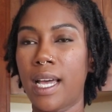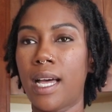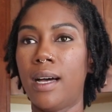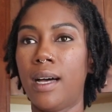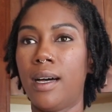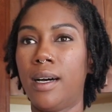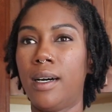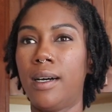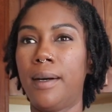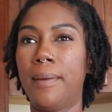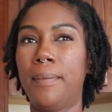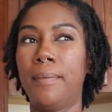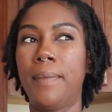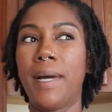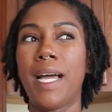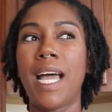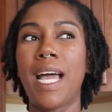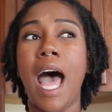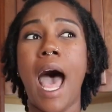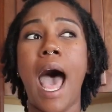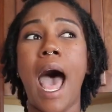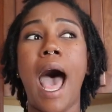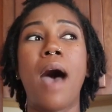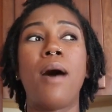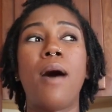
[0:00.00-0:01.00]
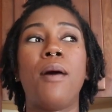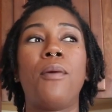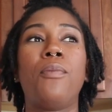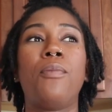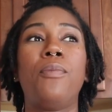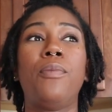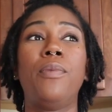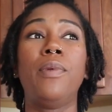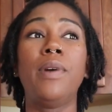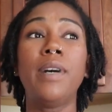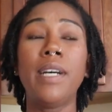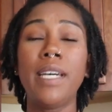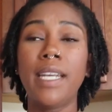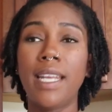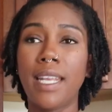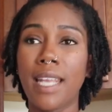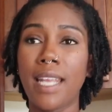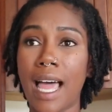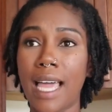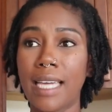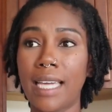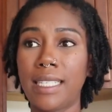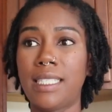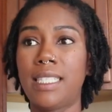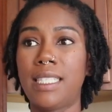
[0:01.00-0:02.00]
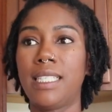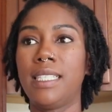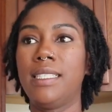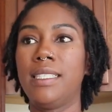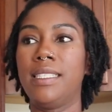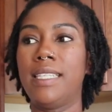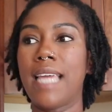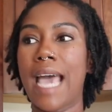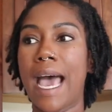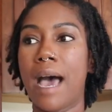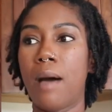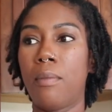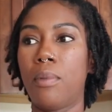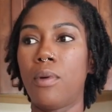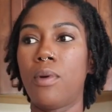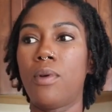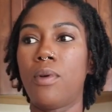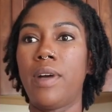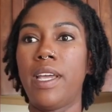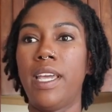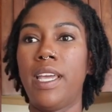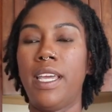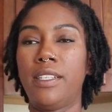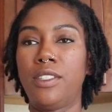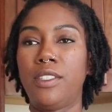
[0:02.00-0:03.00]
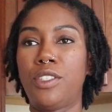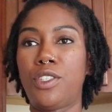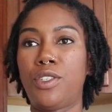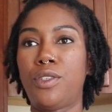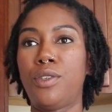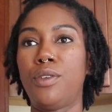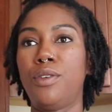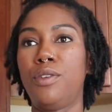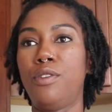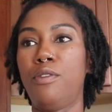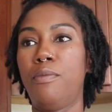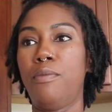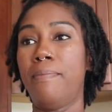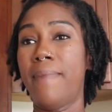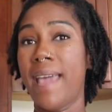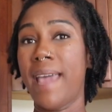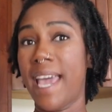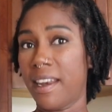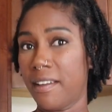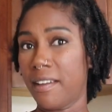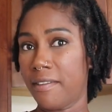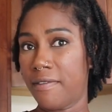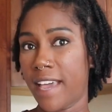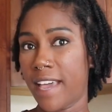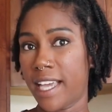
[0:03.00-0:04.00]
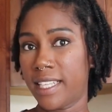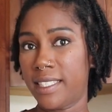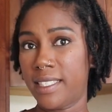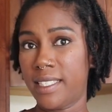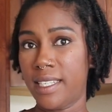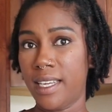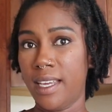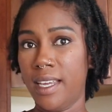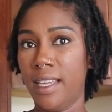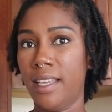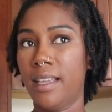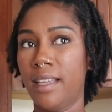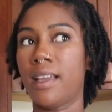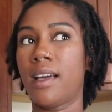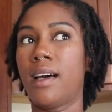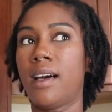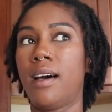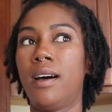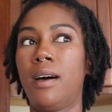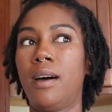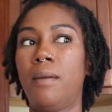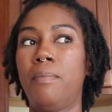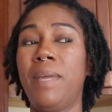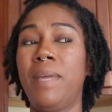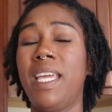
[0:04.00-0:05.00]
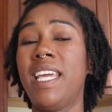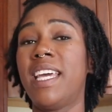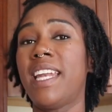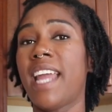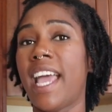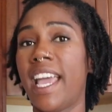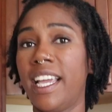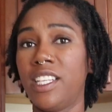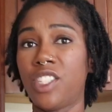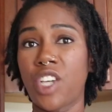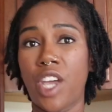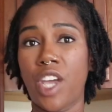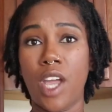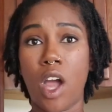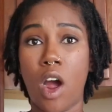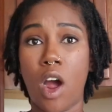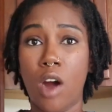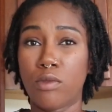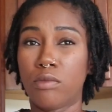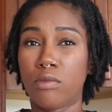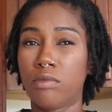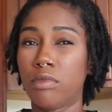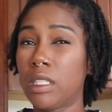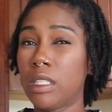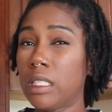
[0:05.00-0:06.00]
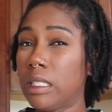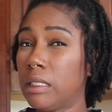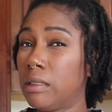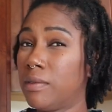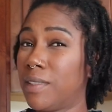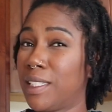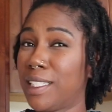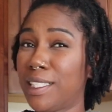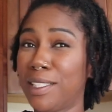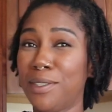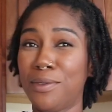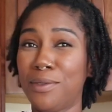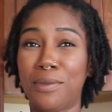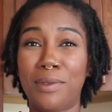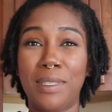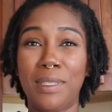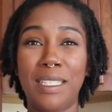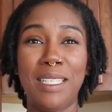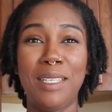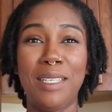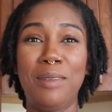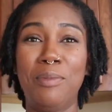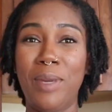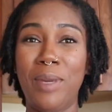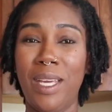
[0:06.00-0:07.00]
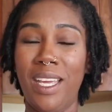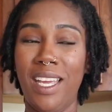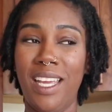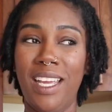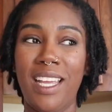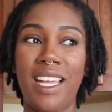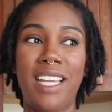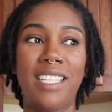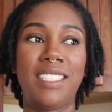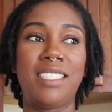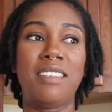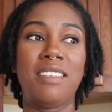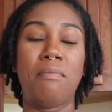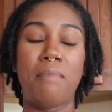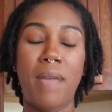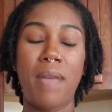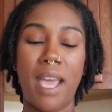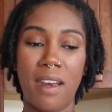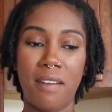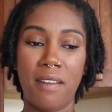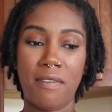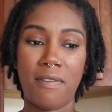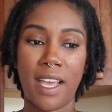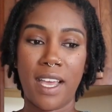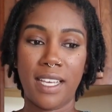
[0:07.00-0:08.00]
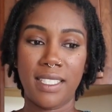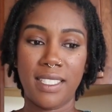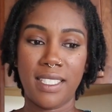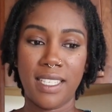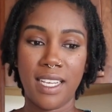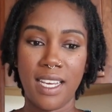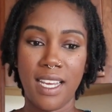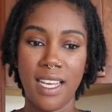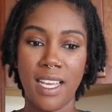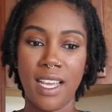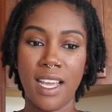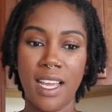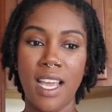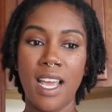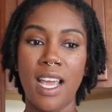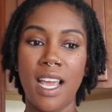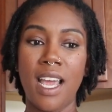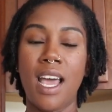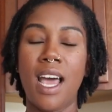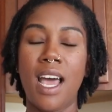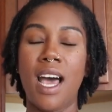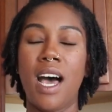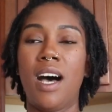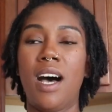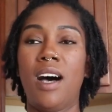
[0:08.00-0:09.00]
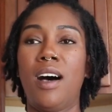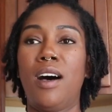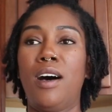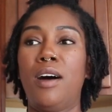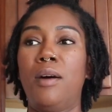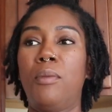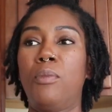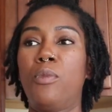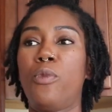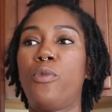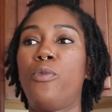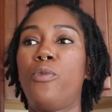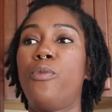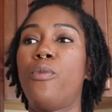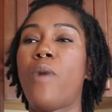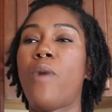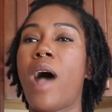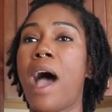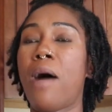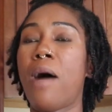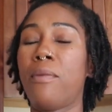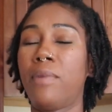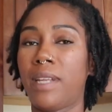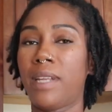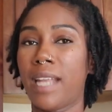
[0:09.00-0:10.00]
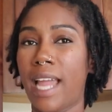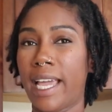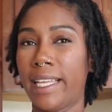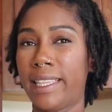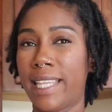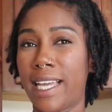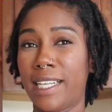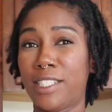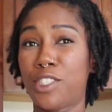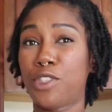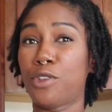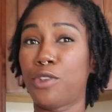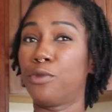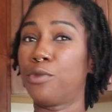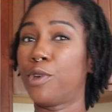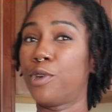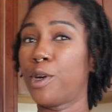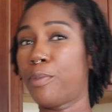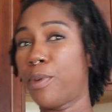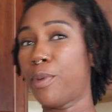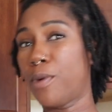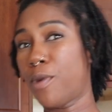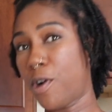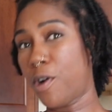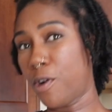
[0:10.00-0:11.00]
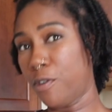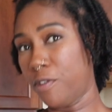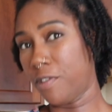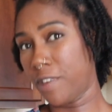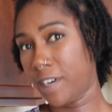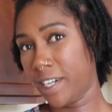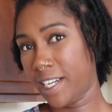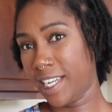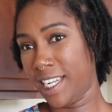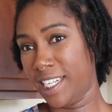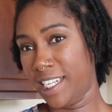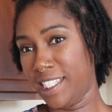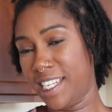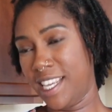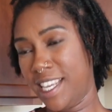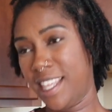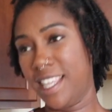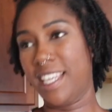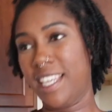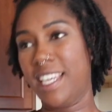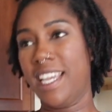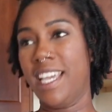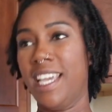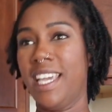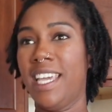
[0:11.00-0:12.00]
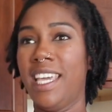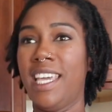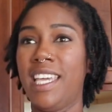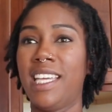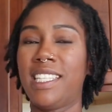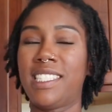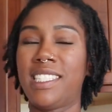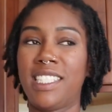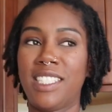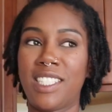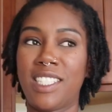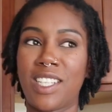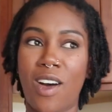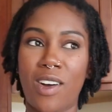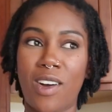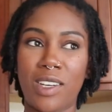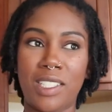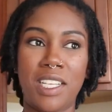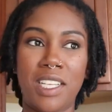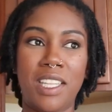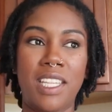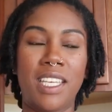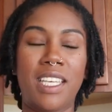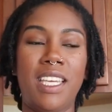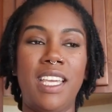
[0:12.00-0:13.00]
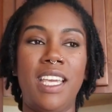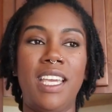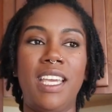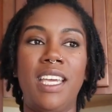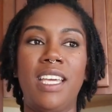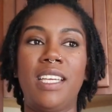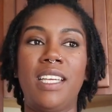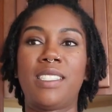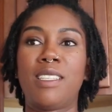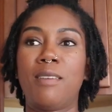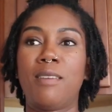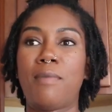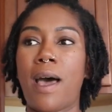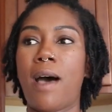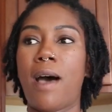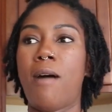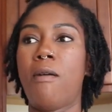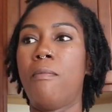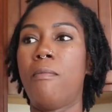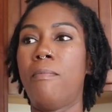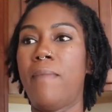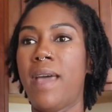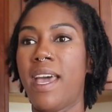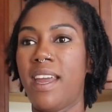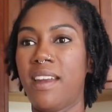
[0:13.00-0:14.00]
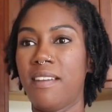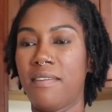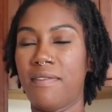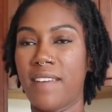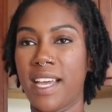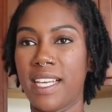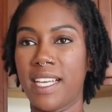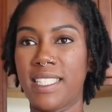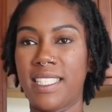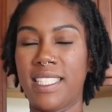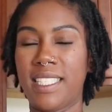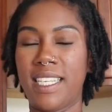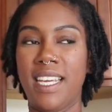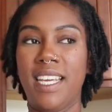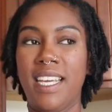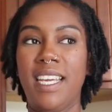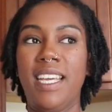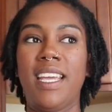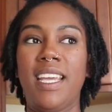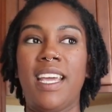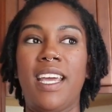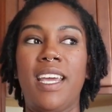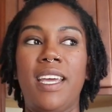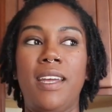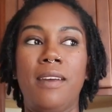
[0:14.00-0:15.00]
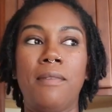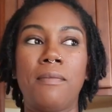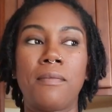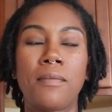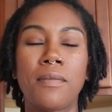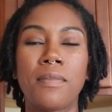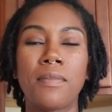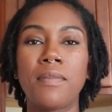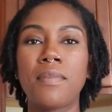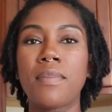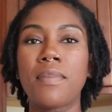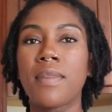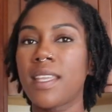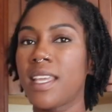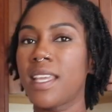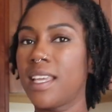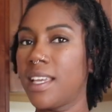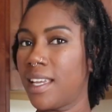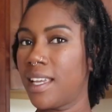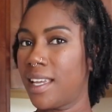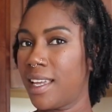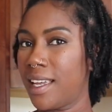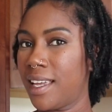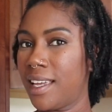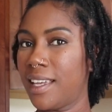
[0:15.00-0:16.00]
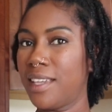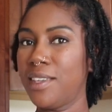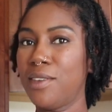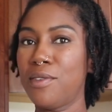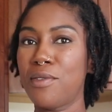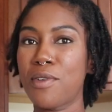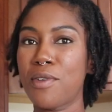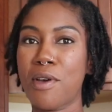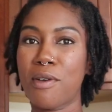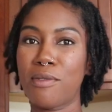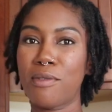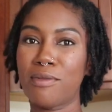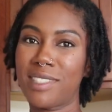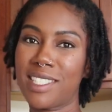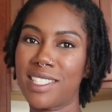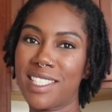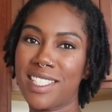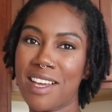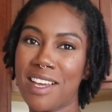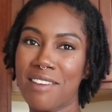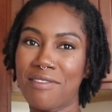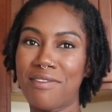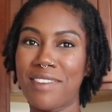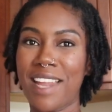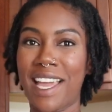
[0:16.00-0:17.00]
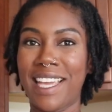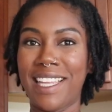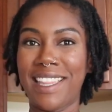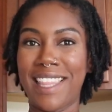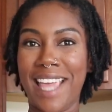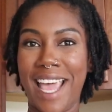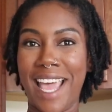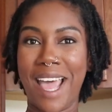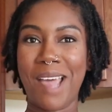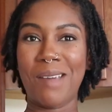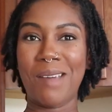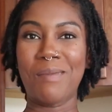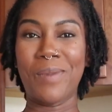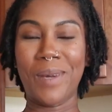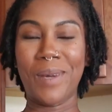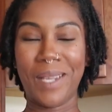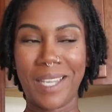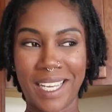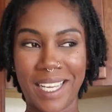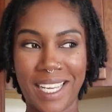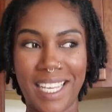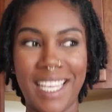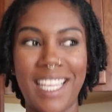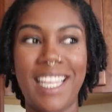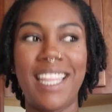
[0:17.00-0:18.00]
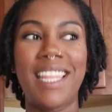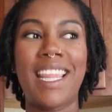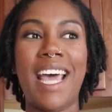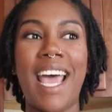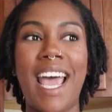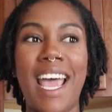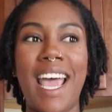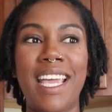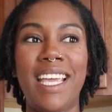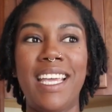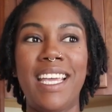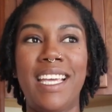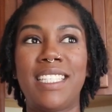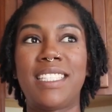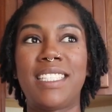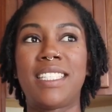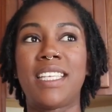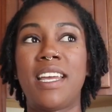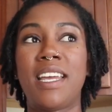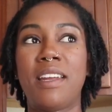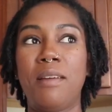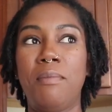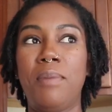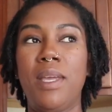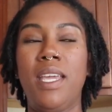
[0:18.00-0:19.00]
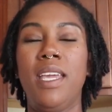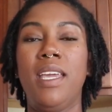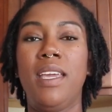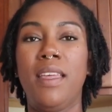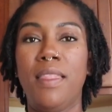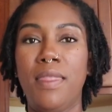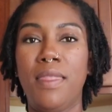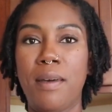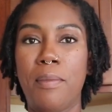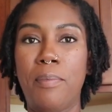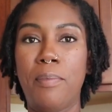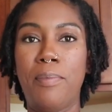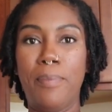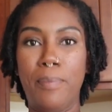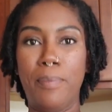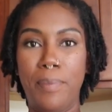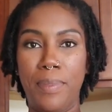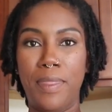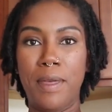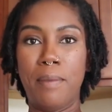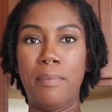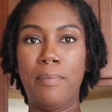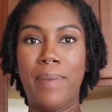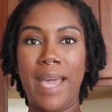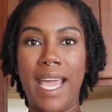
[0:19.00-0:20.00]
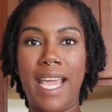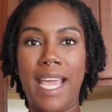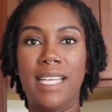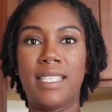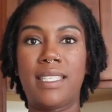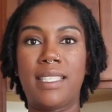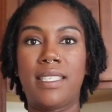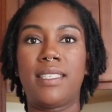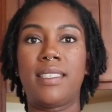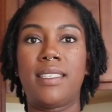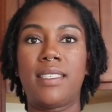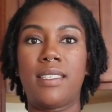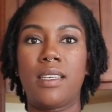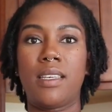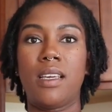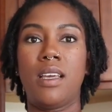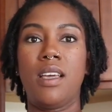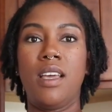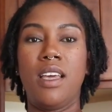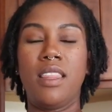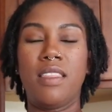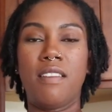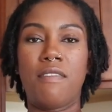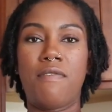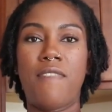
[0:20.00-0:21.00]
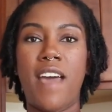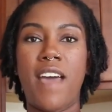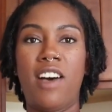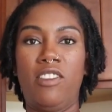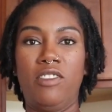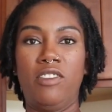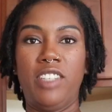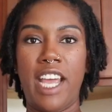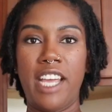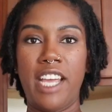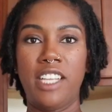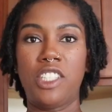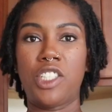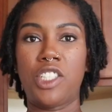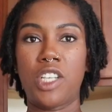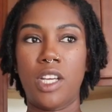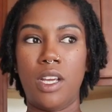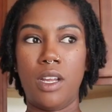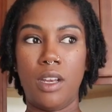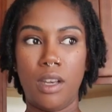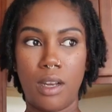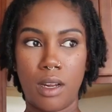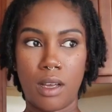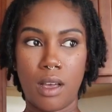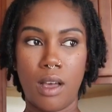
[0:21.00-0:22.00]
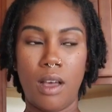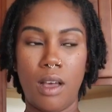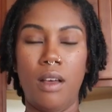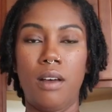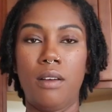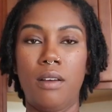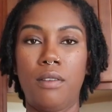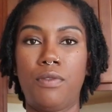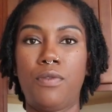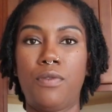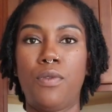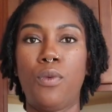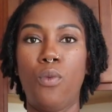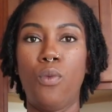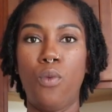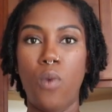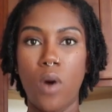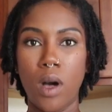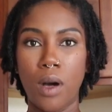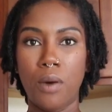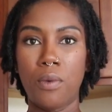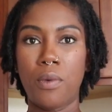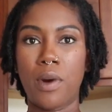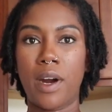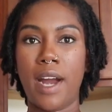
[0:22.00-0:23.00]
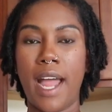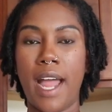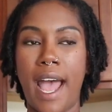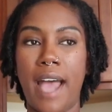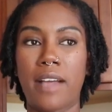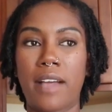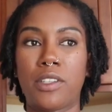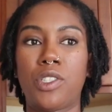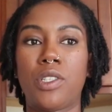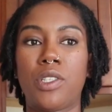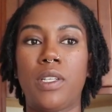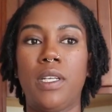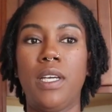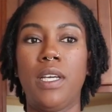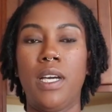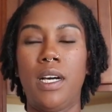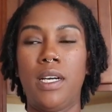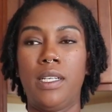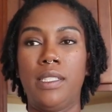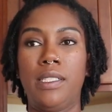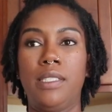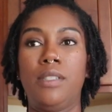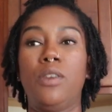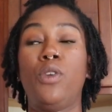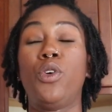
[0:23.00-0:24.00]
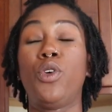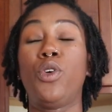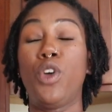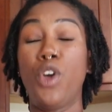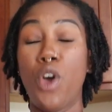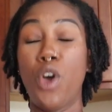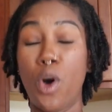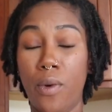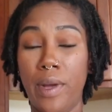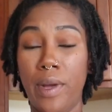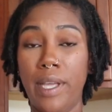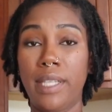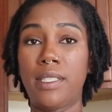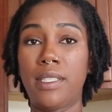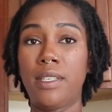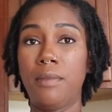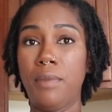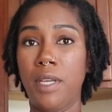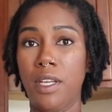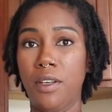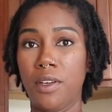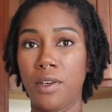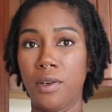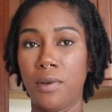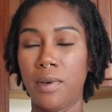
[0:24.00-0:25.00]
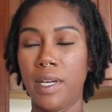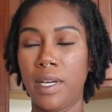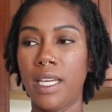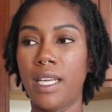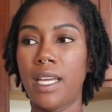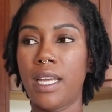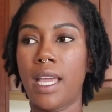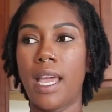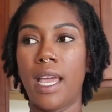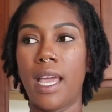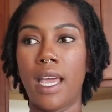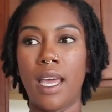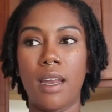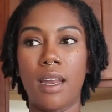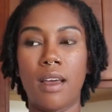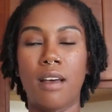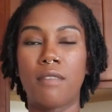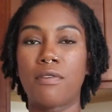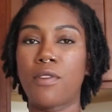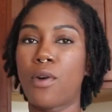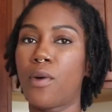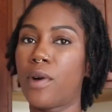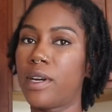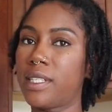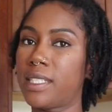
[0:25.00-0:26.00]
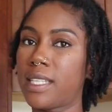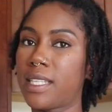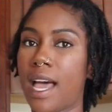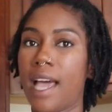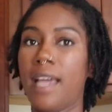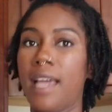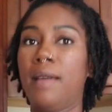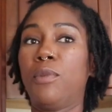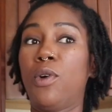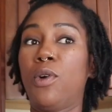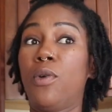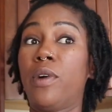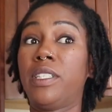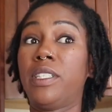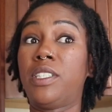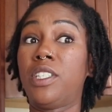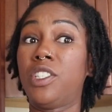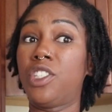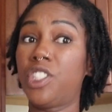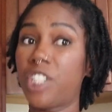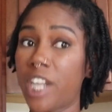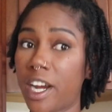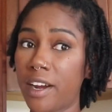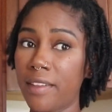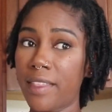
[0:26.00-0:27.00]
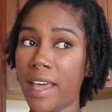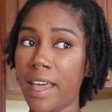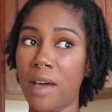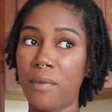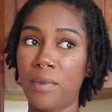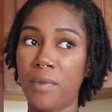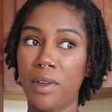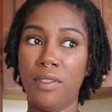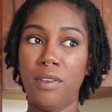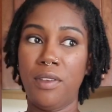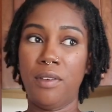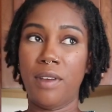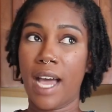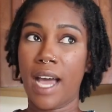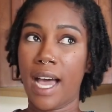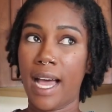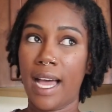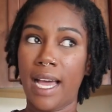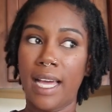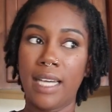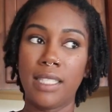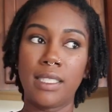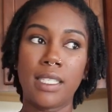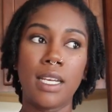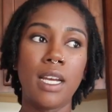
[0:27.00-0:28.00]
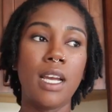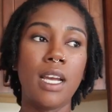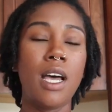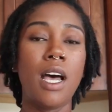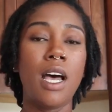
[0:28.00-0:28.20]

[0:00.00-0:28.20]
I would like to dabble into manifesting. Me and AJ are really big into manifesting. I would like that to ripple over into the kids and talk to the kids about manifesting and, you know, stuff like that. But that is going to be the base, the foundation of what we're actually going to be doing. And of course, I'm going to share that with you guys.